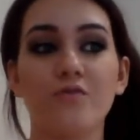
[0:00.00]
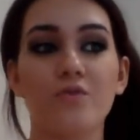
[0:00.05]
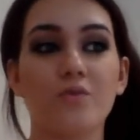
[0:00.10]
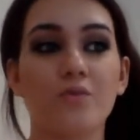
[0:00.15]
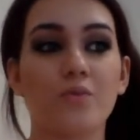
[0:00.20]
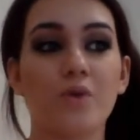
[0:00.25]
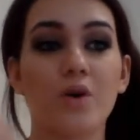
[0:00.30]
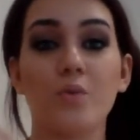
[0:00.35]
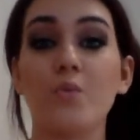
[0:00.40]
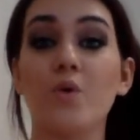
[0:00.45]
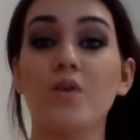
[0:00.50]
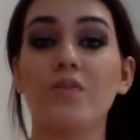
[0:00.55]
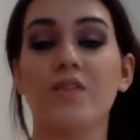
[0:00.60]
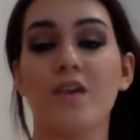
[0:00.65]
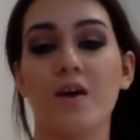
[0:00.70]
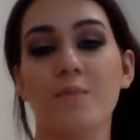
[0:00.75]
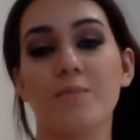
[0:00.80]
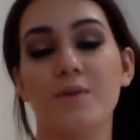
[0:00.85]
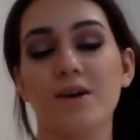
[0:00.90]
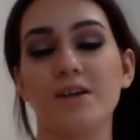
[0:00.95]
what
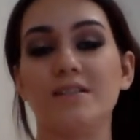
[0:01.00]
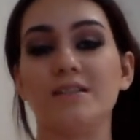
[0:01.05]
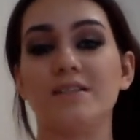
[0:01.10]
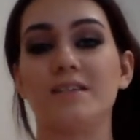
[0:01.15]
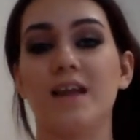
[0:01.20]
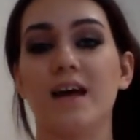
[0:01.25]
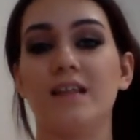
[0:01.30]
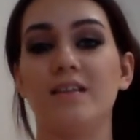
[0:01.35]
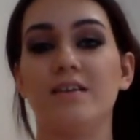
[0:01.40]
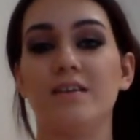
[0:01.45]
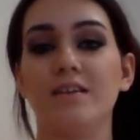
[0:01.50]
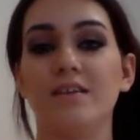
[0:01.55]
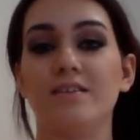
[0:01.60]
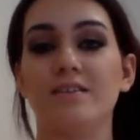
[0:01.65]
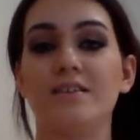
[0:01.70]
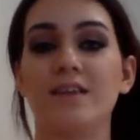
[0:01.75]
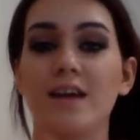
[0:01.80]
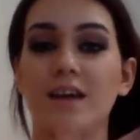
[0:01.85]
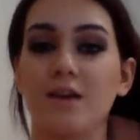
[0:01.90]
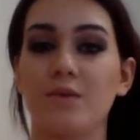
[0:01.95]
their personality is
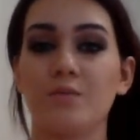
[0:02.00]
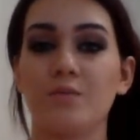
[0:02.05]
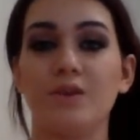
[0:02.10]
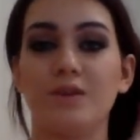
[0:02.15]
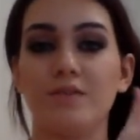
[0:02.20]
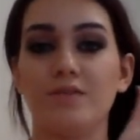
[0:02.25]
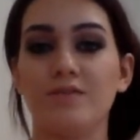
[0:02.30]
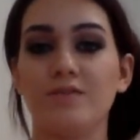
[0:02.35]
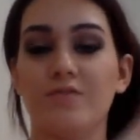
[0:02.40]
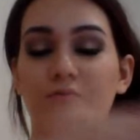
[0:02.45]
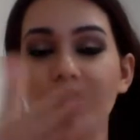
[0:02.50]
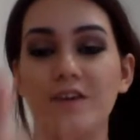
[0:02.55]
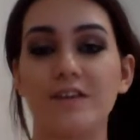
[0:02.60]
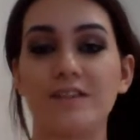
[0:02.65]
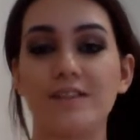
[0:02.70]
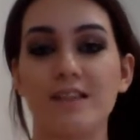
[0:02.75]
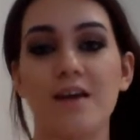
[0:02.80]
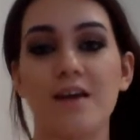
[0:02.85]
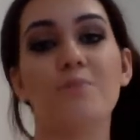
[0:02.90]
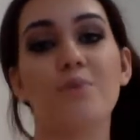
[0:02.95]
like and what fits
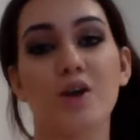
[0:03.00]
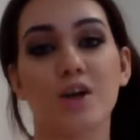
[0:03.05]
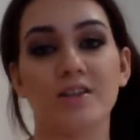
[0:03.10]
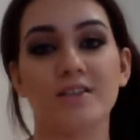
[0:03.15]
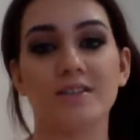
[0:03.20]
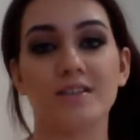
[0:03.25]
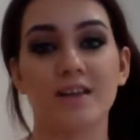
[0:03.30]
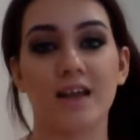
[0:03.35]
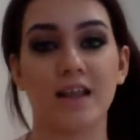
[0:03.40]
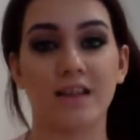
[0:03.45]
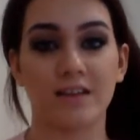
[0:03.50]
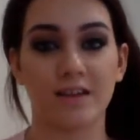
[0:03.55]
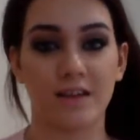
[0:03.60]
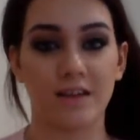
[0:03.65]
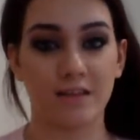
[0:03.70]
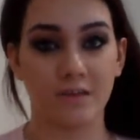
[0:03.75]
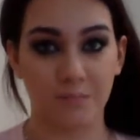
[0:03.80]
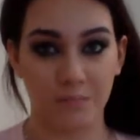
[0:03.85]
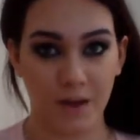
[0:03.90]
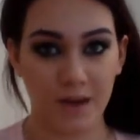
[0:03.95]
their personality
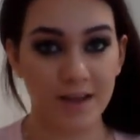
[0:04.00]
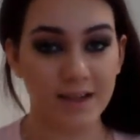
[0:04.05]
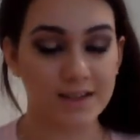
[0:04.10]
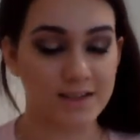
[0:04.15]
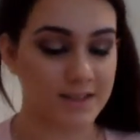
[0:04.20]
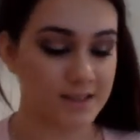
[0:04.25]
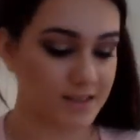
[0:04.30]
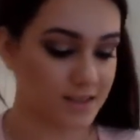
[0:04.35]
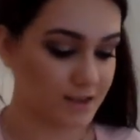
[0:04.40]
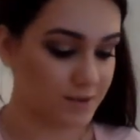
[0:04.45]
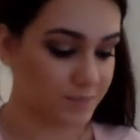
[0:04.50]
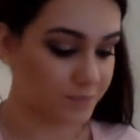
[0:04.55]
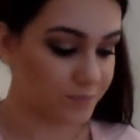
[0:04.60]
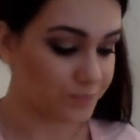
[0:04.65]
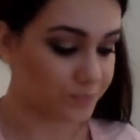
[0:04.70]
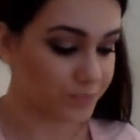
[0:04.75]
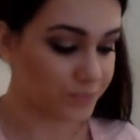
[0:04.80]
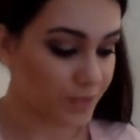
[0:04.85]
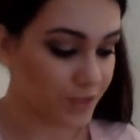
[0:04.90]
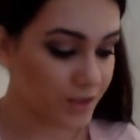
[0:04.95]
the best.
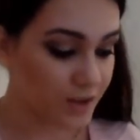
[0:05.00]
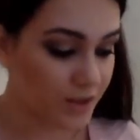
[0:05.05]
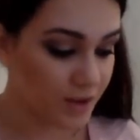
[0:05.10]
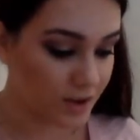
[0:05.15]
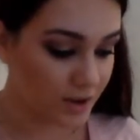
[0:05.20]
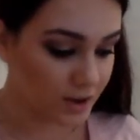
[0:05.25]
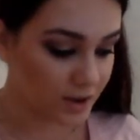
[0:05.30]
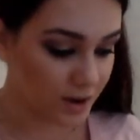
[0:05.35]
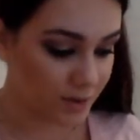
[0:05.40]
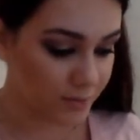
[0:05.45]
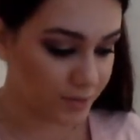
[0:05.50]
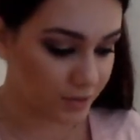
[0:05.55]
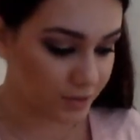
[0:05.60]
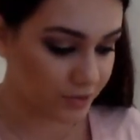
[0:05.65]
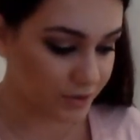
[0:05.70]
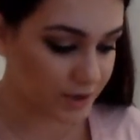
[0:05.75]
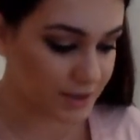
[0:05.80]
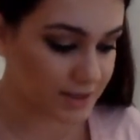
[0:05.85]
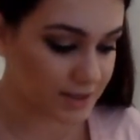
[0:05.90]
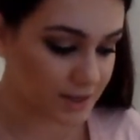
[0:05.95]
Number
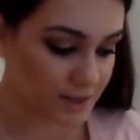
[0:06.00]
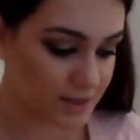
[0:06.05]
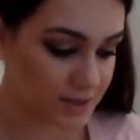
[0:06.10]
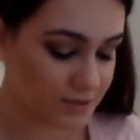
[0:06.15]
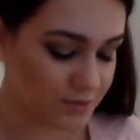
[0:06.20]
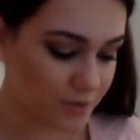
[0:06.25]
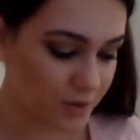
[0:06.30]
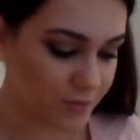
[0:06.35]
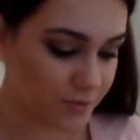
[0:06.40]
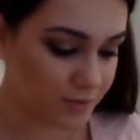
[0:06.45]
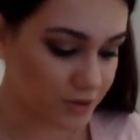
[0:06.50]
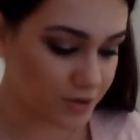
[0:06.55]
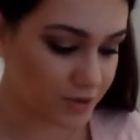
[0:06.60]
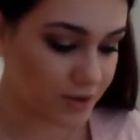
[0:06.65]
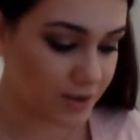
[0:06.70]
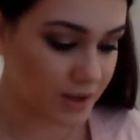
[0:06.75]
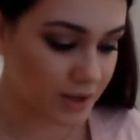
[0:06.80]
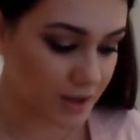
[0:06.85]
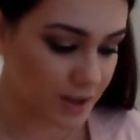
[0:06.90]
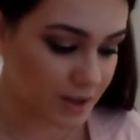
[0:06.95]
3 says,
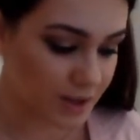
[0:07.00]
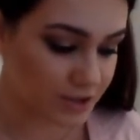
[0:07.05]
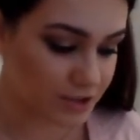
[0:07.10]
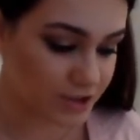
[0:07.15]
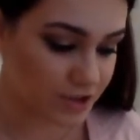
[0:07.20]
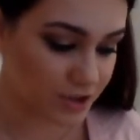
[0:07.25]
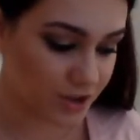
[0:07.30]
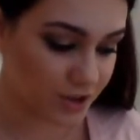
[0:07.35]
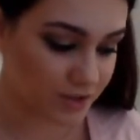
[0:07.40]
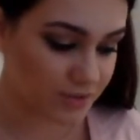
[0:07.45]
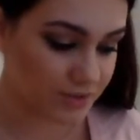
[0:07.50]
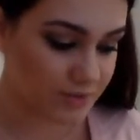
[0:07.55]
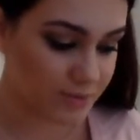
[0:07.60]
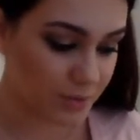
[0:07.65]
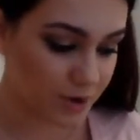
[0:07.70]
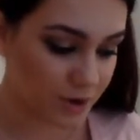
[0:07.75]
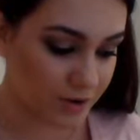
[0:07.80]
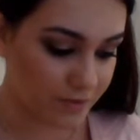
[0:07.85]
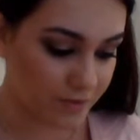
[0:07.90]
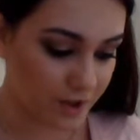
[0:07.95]
reviewing each girl's
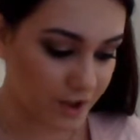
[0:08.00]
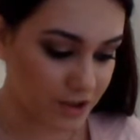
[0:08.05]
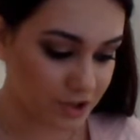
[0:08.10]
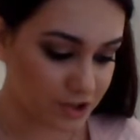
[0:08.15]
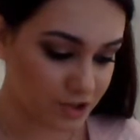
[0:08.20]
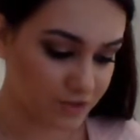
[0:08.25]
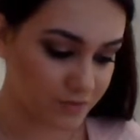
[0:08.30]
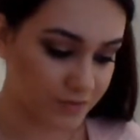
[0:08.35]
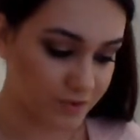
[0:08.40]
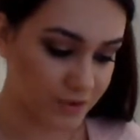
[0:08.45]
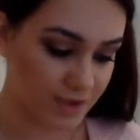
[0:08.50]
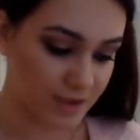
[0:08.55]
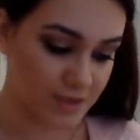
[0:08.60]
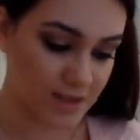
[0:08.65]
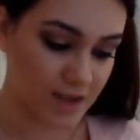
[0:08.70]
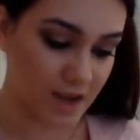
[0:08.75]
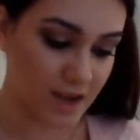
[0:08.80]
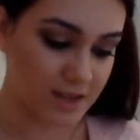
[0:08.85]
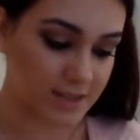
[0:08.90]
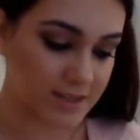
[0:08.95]
motivation for the
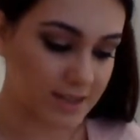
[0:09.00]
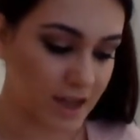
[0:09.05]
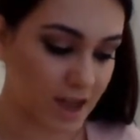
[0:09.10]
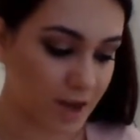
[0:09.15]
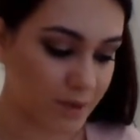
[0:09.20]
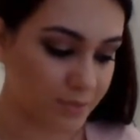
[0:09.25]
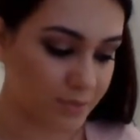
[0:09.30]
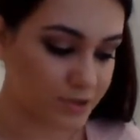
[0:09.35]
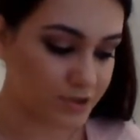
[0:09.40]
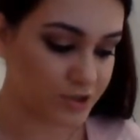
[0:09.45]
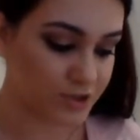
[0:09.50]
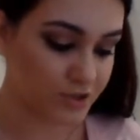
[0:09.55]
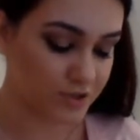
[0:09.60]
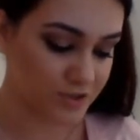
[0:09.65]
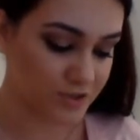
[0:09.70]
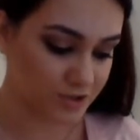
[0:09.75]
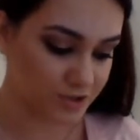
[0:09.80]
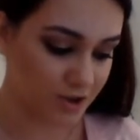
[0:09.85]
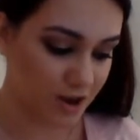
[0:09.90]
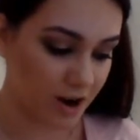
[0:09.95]
task, how would you
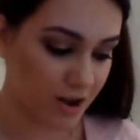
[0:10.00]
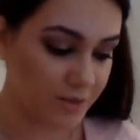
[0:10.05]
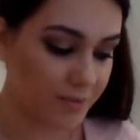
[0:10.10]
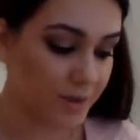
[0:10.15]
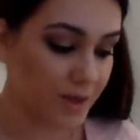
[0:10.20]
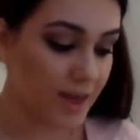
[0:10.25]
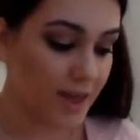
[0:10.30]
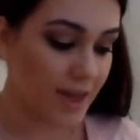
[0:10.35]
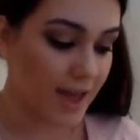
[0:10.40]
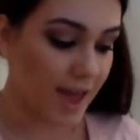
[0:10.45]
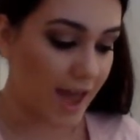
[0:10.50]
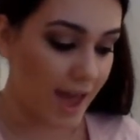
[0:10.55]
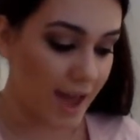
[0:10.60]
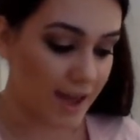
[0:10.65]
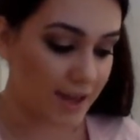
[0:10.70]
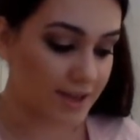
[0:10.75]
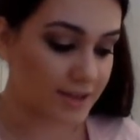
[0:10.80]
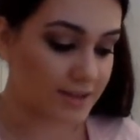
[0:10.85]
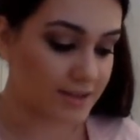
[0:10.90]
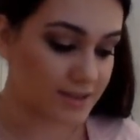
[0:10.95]
describe
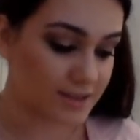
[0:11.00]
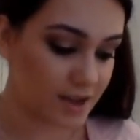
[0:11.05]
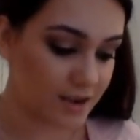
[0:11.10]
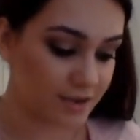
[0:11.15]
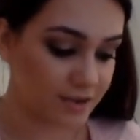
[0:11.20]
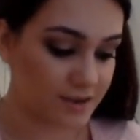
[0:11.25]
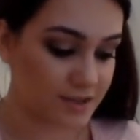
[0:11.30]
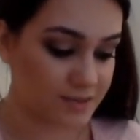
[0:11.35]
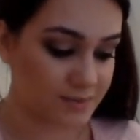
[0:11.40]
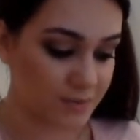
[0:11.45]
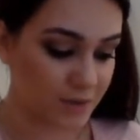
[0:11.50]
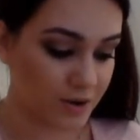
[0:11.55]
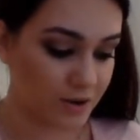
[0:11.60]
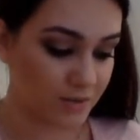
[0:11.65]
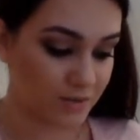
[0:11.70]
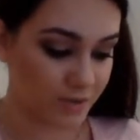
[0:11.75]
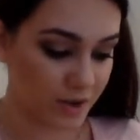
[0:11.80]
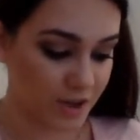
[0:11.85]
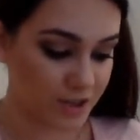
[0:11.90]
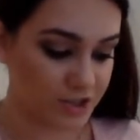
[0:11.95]
A. Sarah's
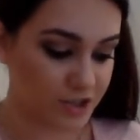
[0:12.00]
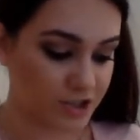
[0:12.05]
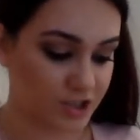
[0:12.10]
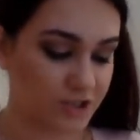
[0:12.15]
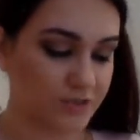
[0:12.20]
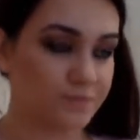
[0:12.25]
motivation?